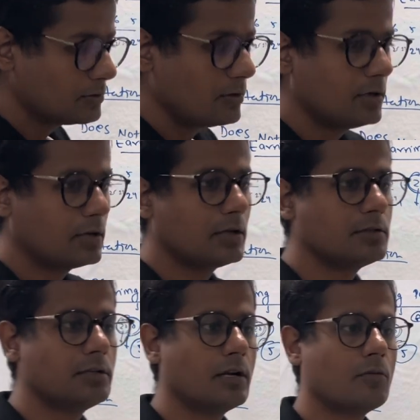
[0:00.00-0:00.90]
so it
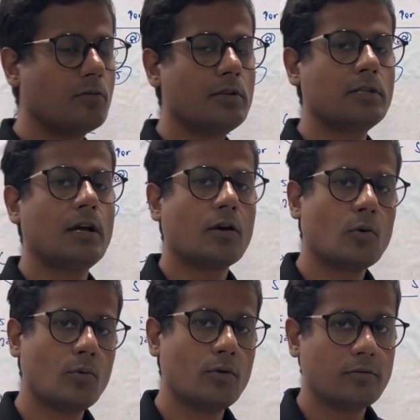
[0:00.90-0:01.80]
consider only the
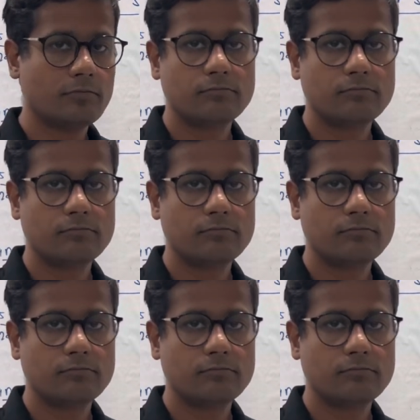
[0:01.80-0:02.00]
accrued